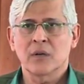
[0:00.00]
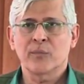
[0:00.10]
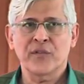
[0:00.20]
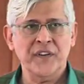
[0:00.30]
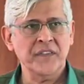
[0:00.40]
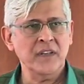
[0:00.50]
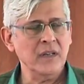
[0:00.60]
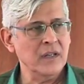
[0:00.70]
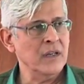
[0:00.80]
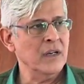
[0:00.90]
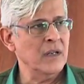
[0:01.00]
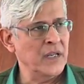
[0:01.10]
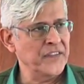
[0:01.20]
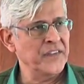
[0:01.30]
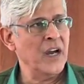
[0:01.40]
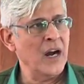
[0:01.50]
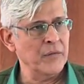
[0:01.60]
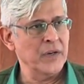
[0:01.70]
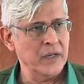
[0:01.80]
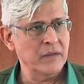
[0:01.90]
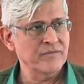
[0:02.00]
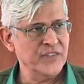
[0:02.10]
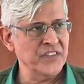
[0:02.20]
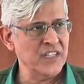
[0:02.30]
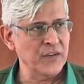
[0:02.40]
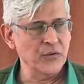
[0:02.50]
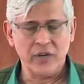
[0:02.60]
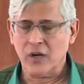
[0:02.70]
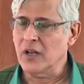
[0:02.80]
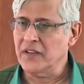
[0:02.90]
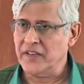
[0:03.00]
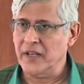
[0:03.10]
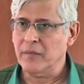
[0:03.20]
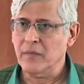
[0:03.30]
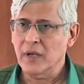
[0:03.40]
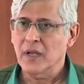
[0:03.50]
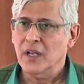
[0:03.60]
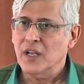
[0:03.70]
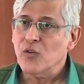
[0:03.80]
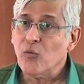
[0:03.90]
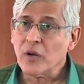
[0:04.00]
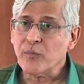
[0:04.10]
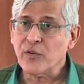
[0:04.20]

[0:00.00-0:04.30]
Professor, let's say Howard, since I don't recall his name, what